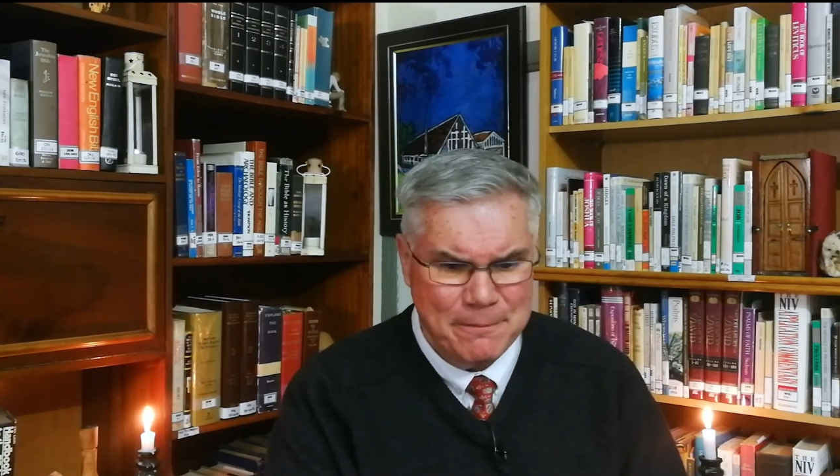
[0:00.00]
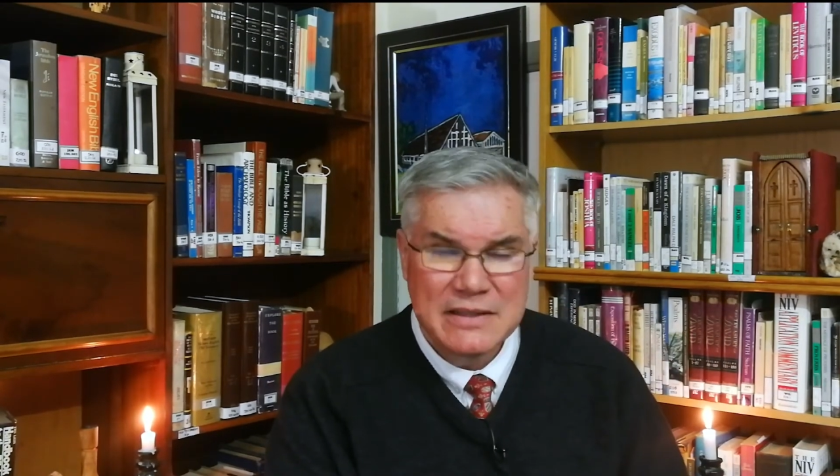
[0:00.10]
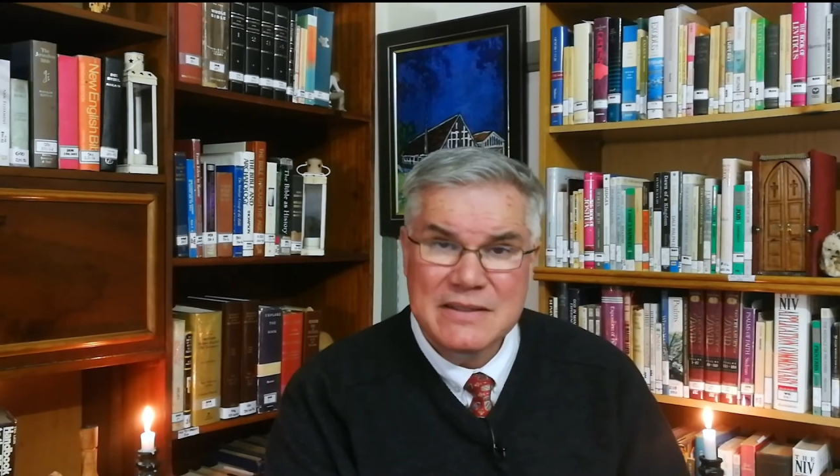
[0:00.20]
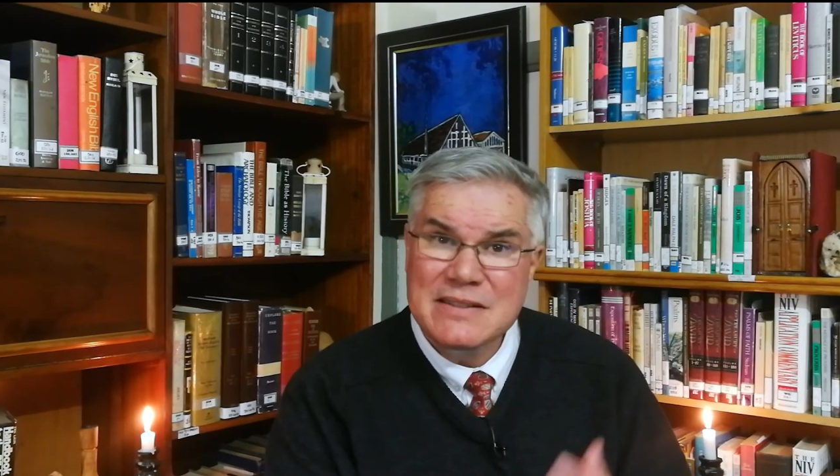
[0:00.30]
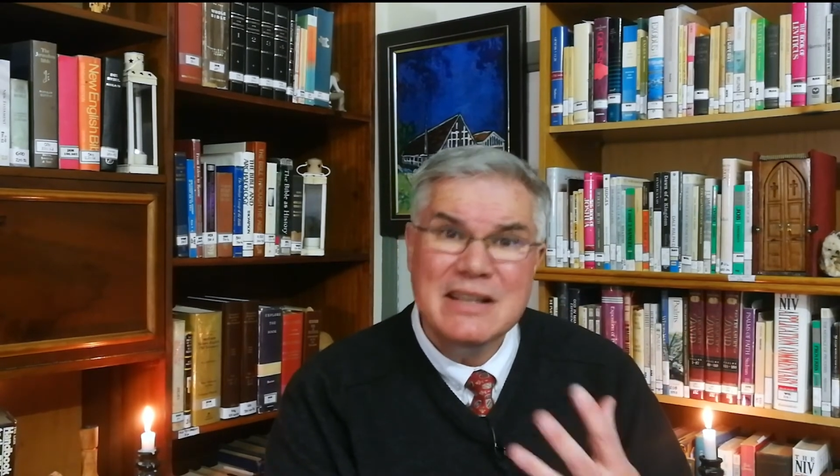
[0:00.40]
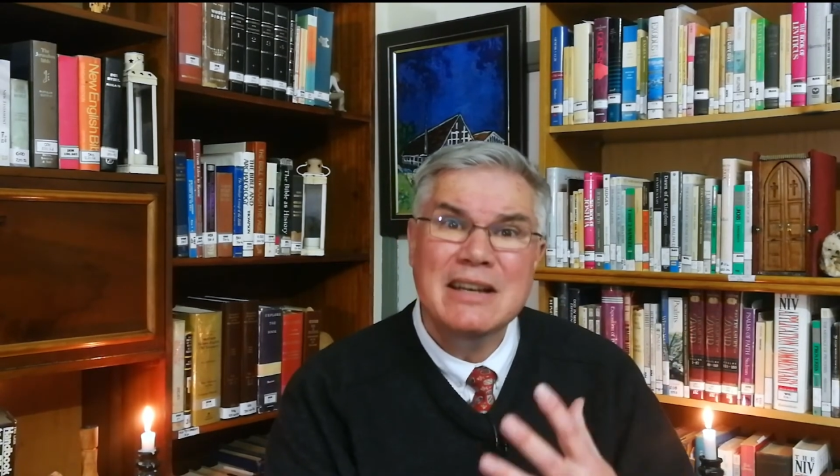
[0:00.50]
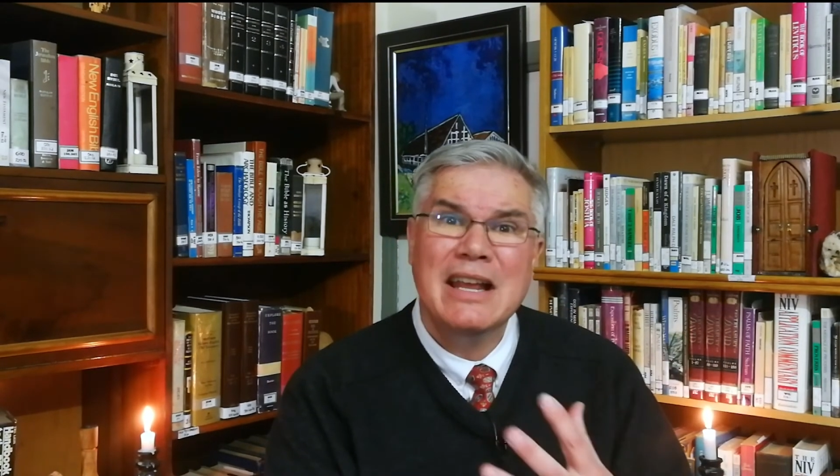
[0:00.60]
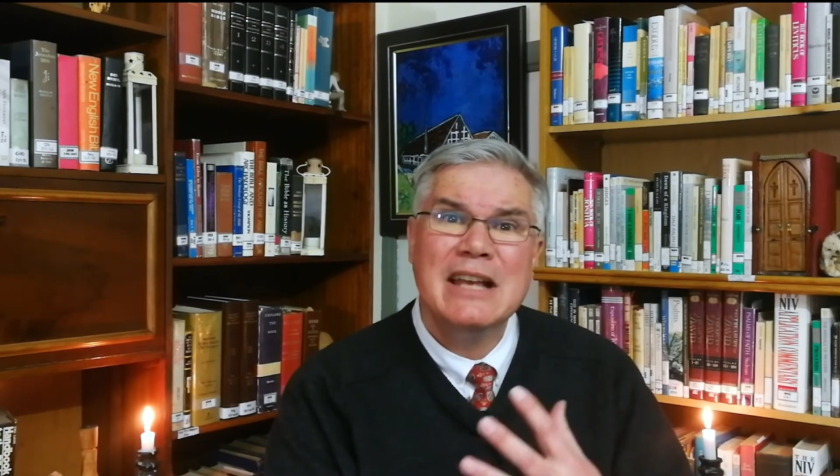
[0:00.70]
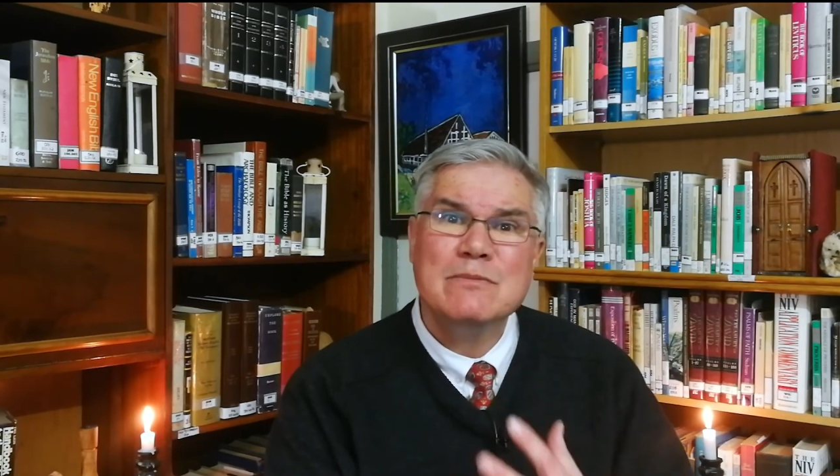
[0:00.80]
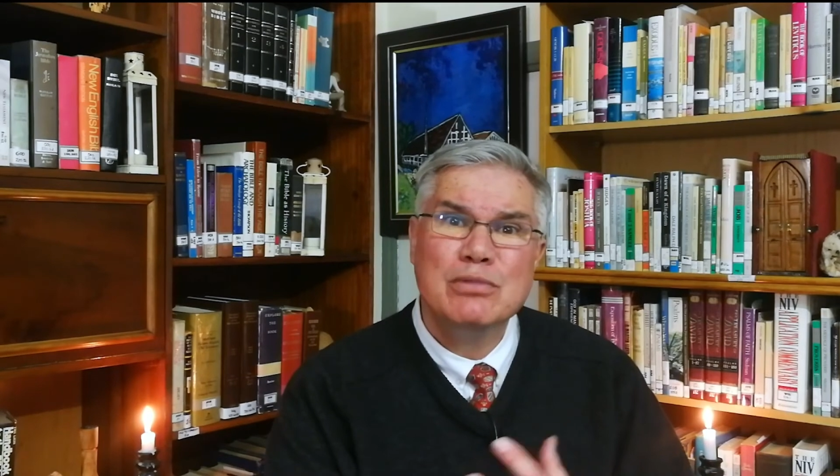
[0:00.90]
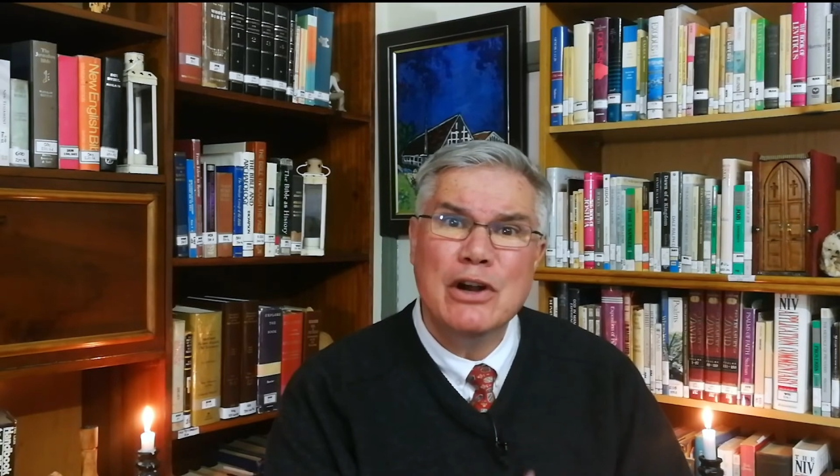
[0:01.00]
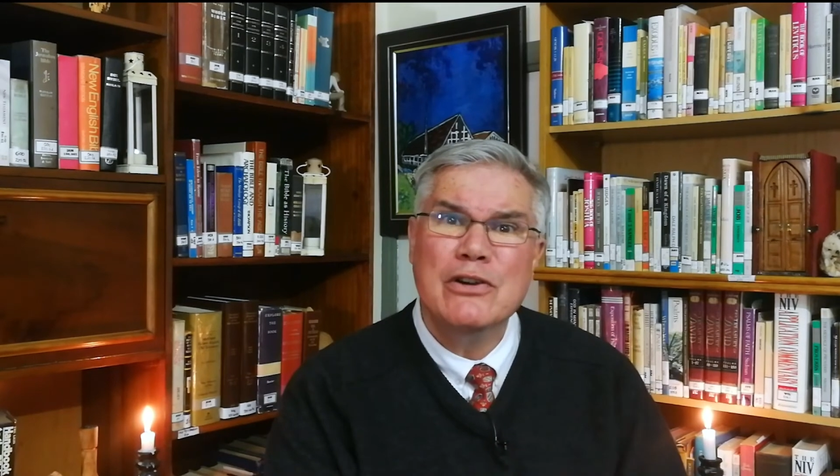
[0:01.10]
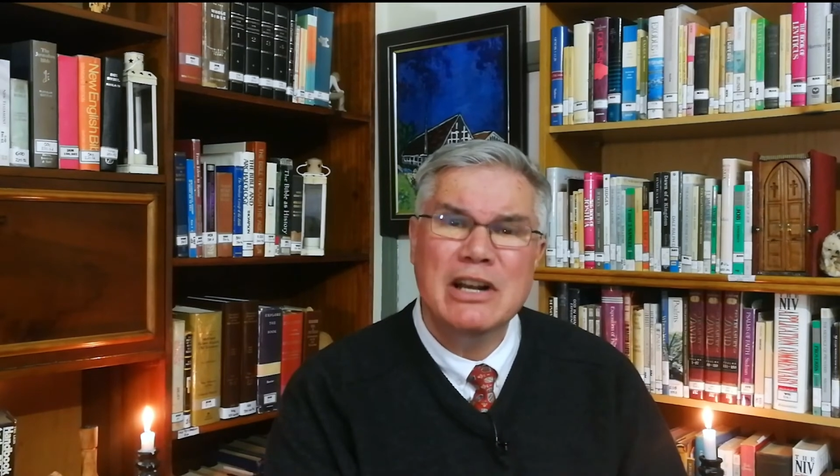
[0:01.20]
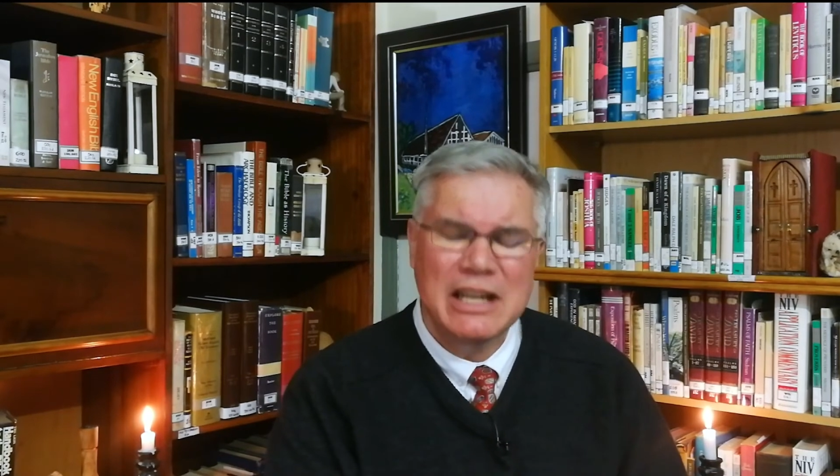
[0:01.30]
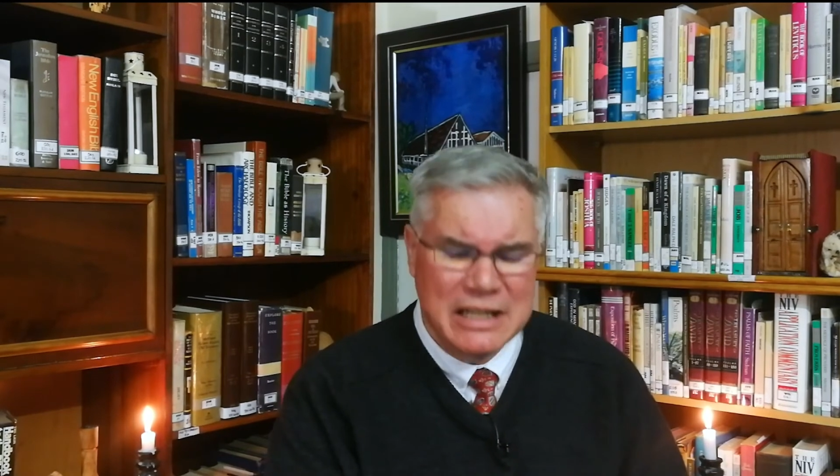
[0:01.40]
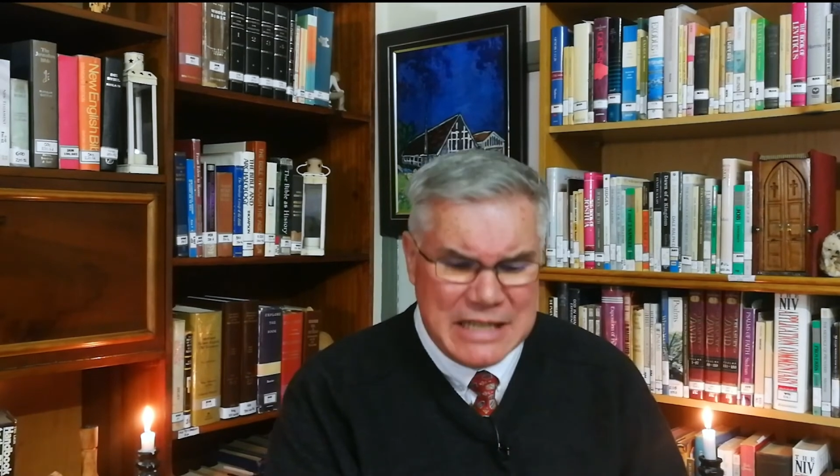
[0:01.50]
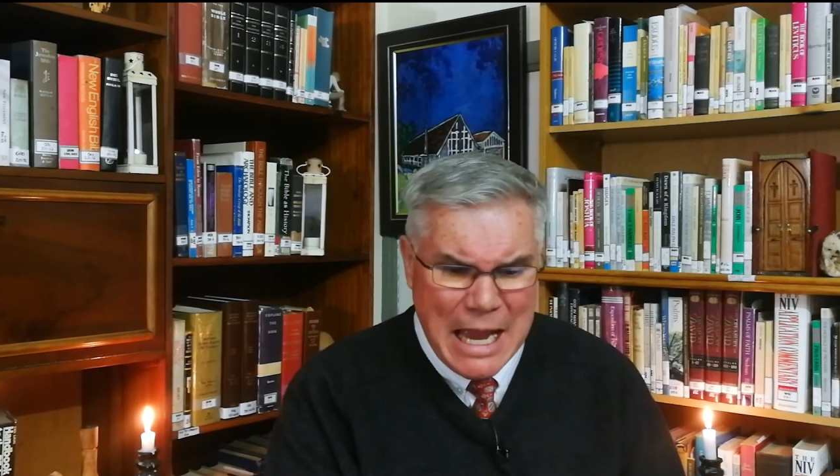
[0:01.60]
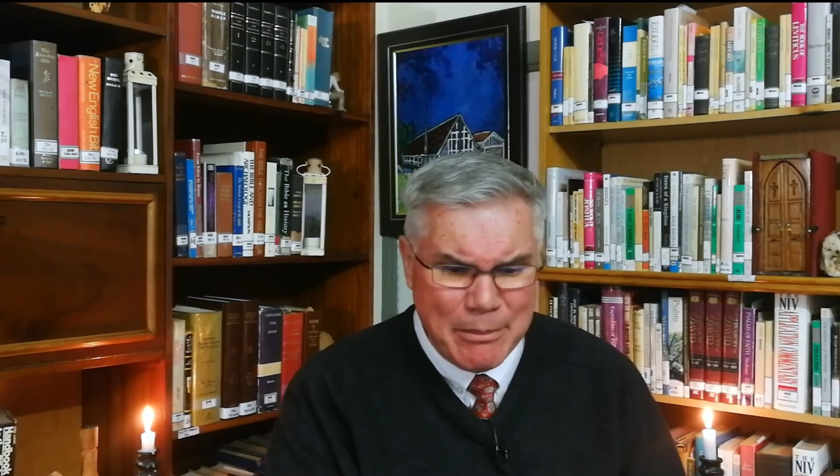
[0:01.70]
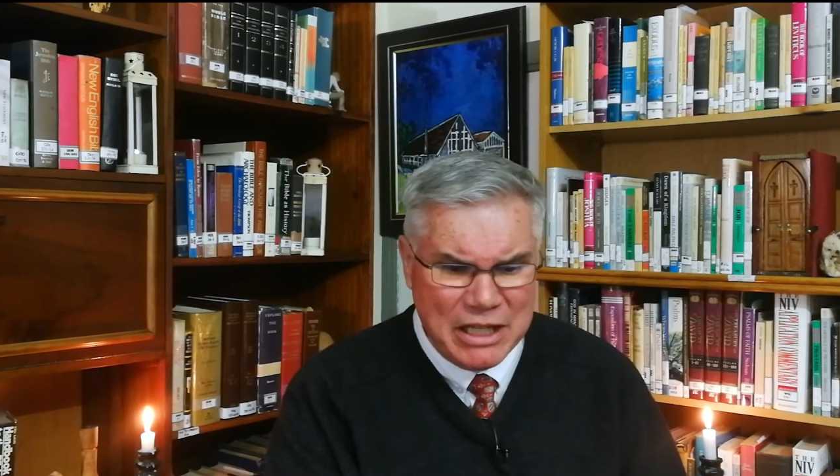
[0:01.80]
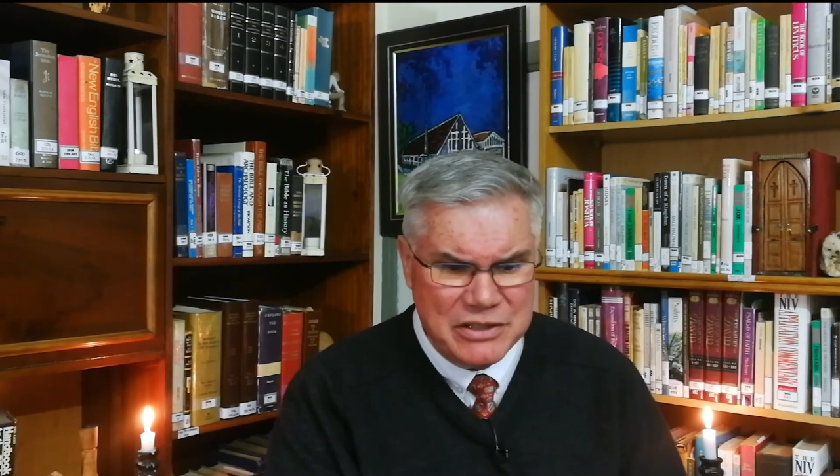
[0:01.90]
Sin has broken and
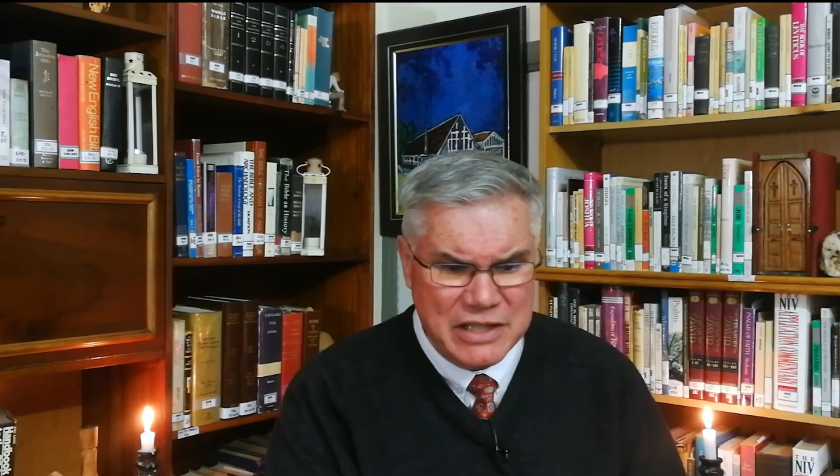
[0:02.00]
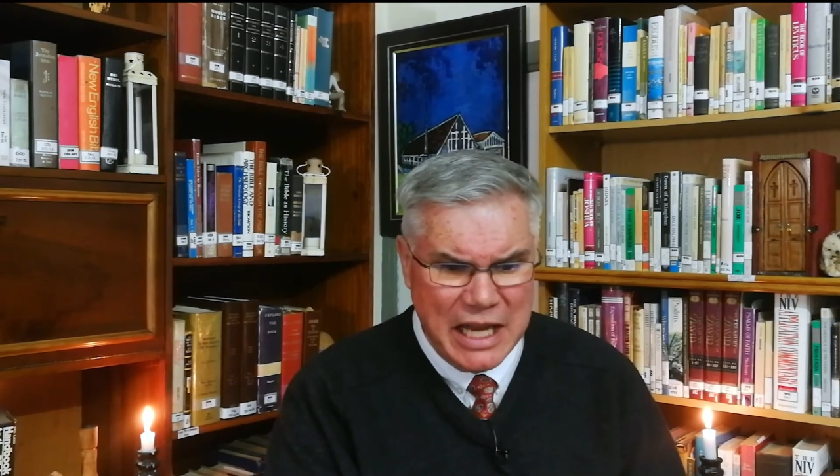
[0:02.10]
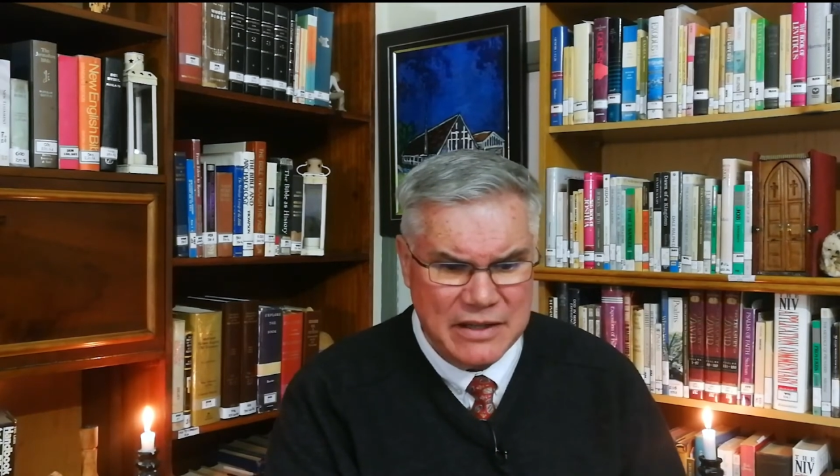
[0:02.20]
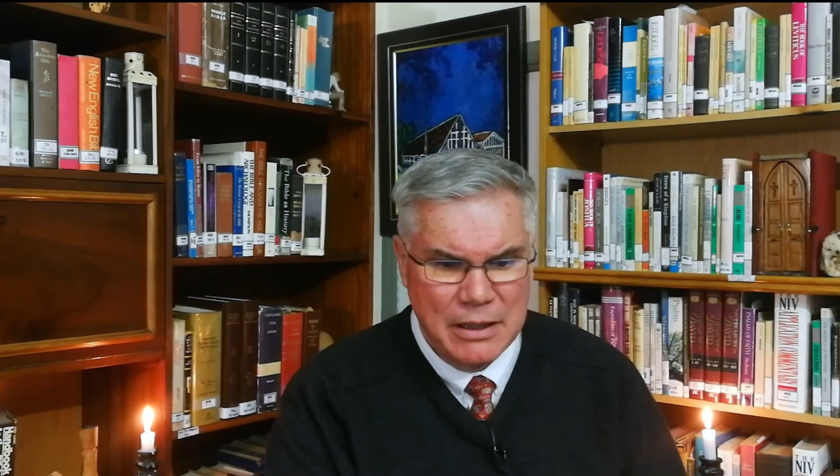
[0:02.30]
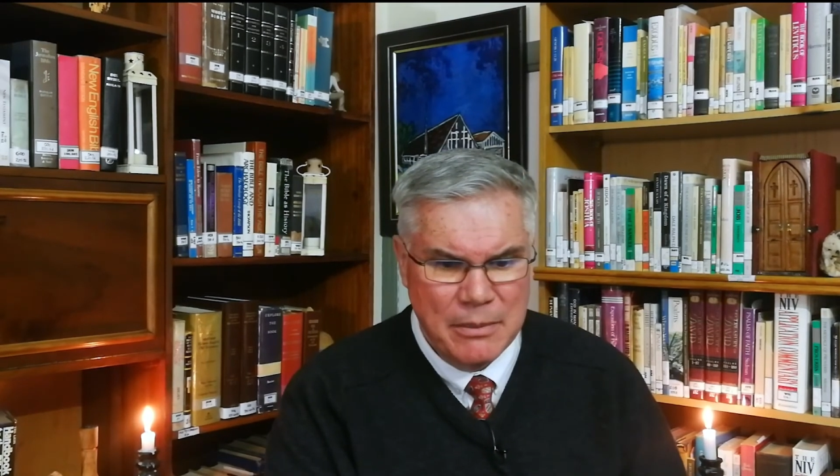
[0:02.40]
damaged that.